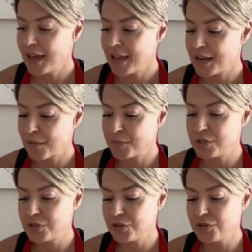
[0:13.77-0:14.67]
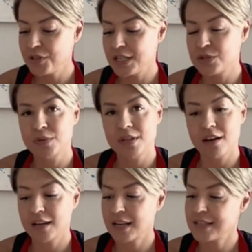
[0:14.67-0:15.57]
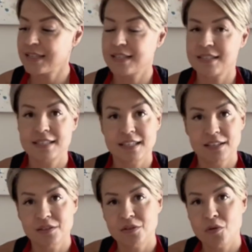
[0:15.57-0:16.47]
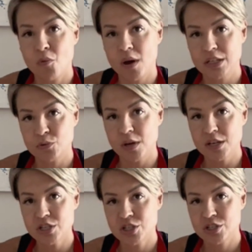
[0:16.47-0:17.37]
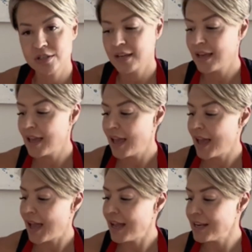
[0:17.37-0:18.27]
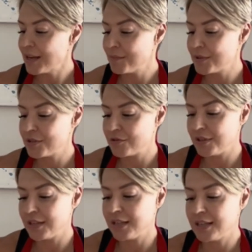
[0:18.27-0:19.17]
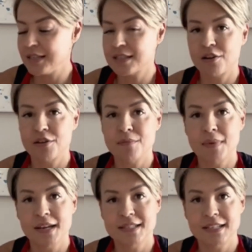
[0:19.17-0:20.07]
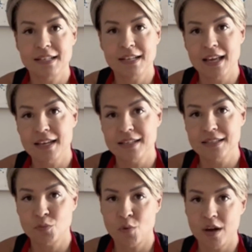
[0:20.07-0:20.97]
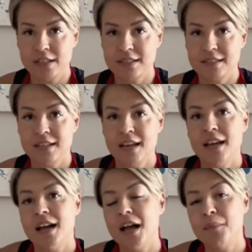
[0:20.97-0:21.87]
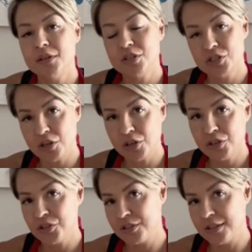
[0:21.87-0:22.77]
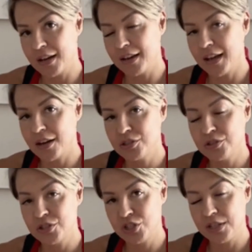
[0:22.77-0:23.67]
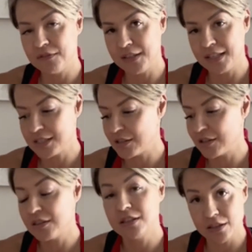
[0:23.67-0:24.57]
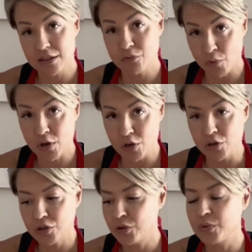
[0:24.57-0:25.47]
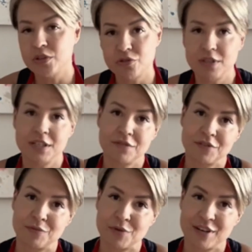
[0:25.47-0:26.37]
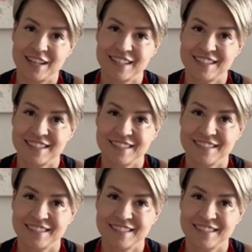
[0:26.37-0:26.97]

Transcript: Number 2 is with our classic seal whitewash. And number 3 is our amazing glaze white. I'm going to show you today how to achieve the one look with 3 different products.